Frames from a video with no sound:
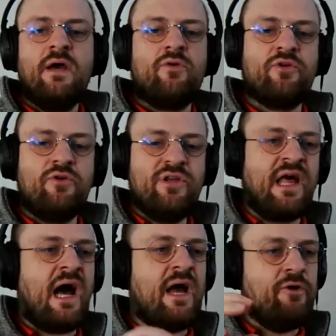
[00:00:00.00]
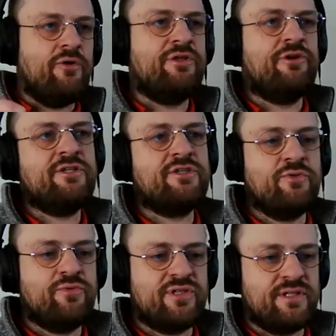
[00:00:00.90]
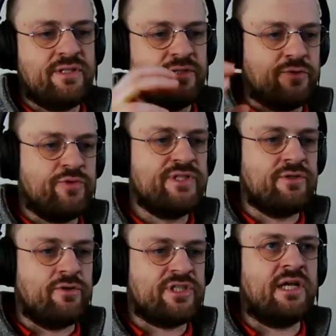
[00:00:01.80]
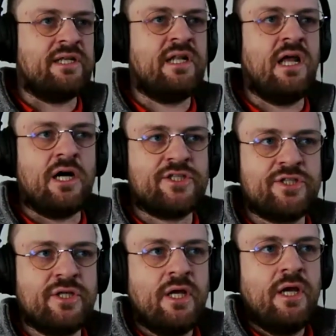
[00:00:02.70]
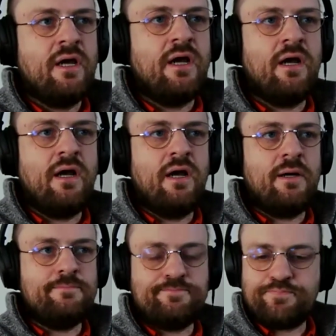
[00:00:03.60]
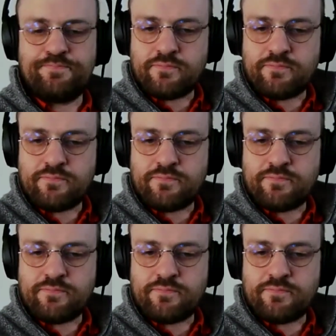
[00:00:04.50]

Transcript: not only in higher education, but in research at large. In